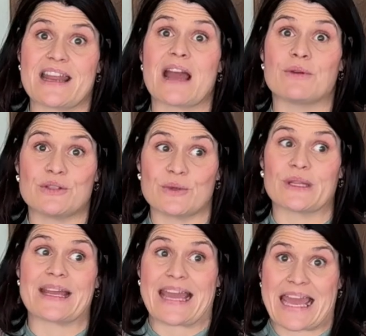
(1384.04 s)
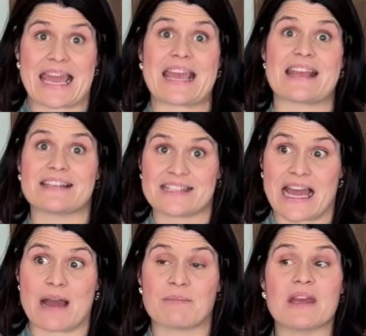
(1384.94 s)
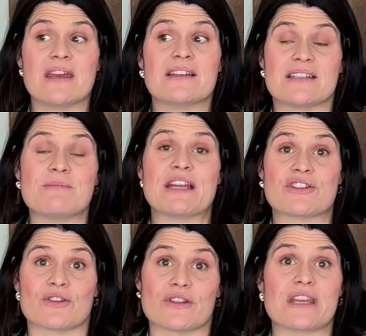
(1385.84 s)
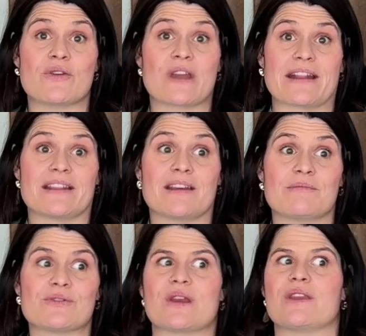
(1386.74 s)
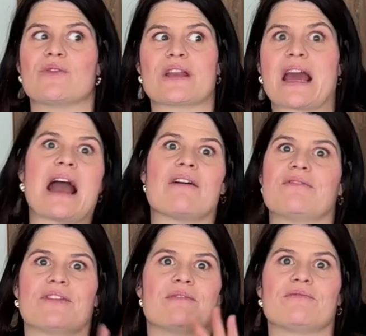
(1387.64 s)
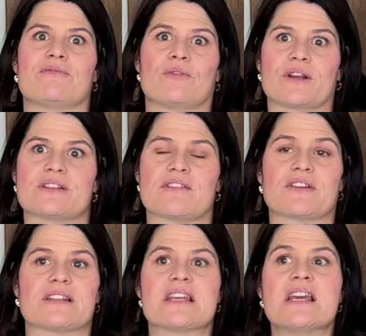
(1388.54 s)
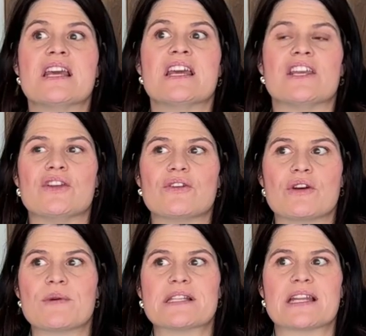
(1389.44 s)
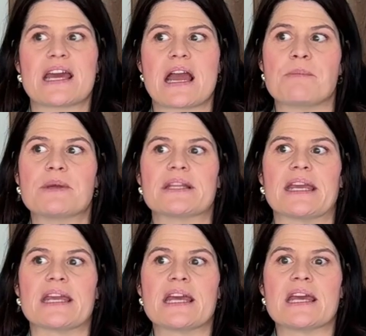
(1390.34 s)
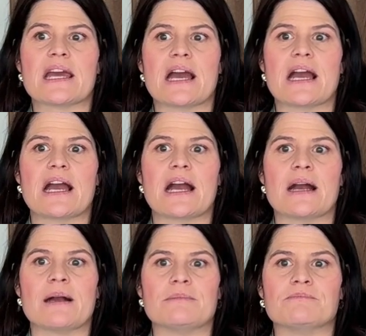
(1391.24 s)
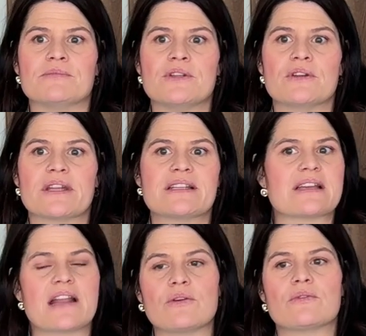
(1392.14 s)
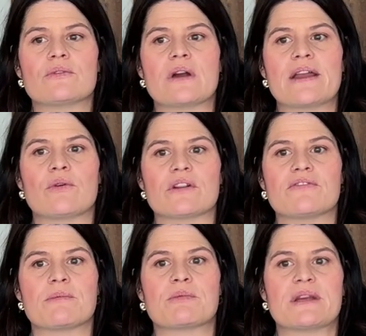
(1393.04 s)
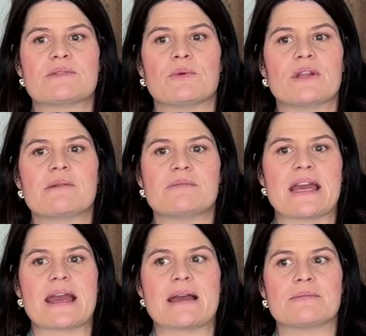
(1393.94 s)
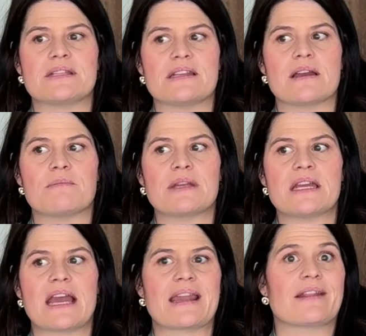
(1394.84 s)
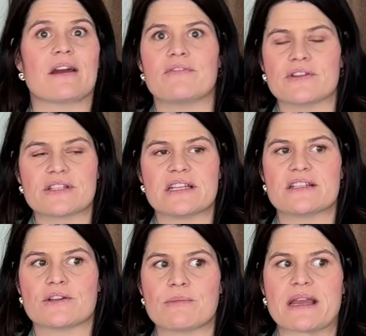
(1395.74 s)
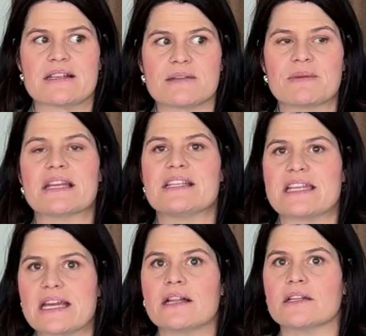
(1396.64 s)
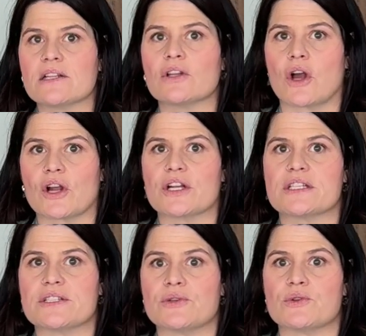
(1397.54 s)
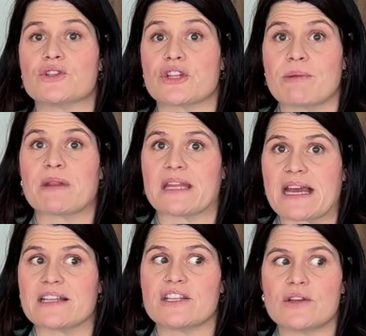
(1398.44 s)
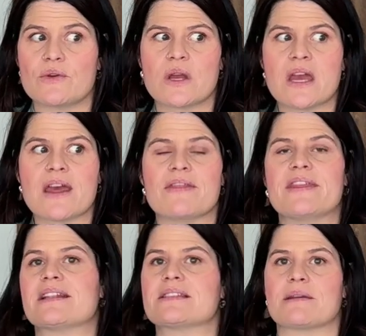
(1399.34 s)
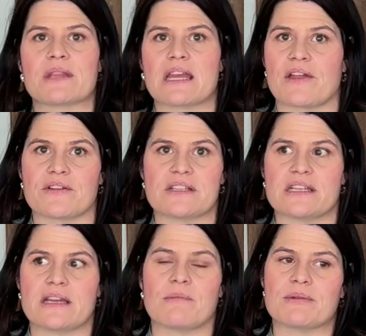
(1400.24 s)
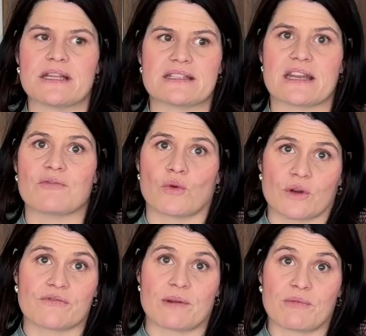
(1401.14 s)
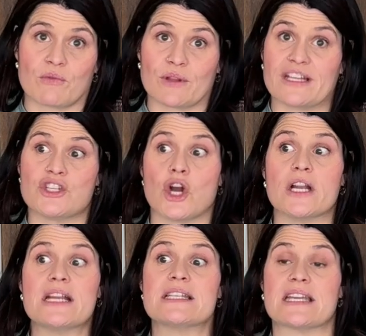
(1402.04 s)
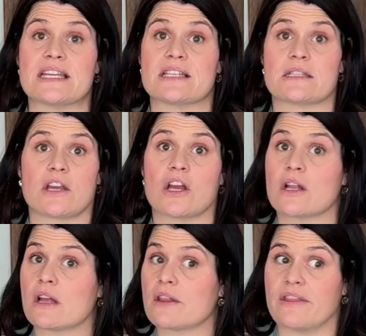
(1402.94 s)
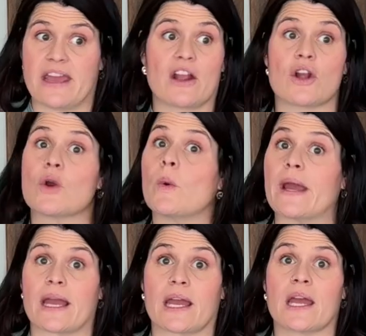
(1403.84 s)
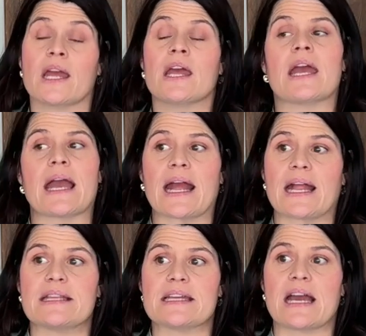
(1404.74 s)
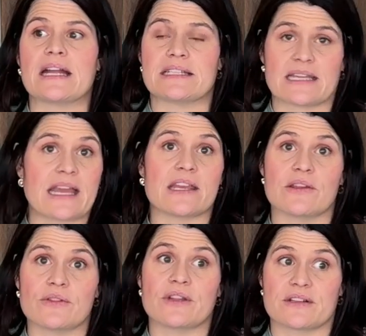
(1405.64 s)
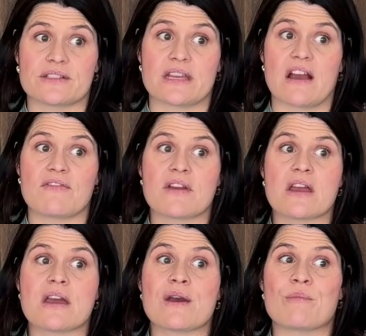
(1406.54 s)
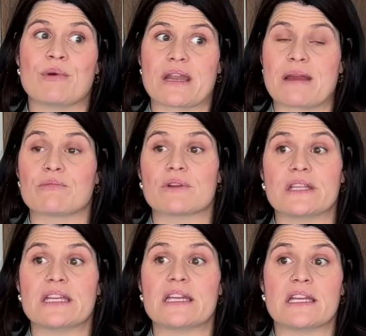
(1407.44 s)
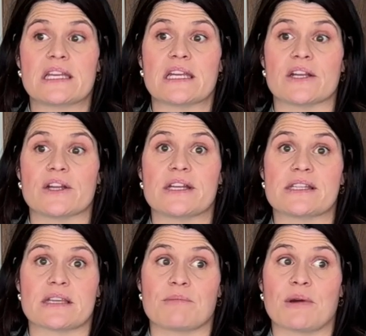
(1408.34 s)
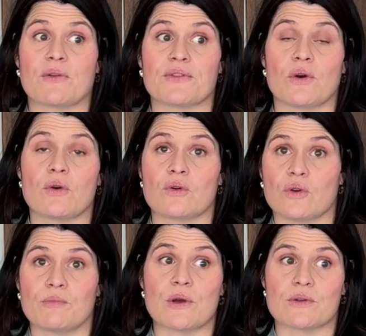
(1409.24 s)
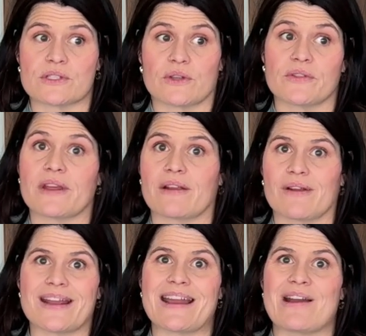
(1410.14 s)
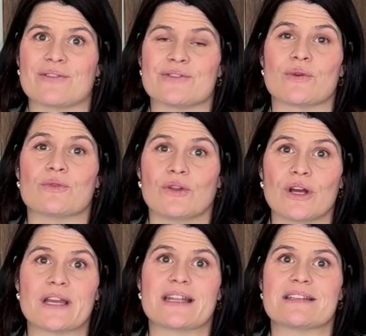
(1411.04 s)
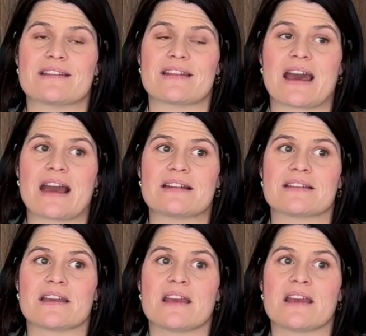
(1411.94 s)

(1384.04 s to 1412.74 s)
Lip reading: And I would do it like ASAP to make sure that you get them so that you can have them for yourself. Because you don't know what's going to happen. Like, I order from a place, William Dam Seed Company, and I love their seeds and they're amazing, but they take a little longer to ship and get to you than some of the other seed companies that I've ordered from before. Like Johnny's they are quick and to get you their stuff. But I'm really curious about the whole postal thing right now. So look into that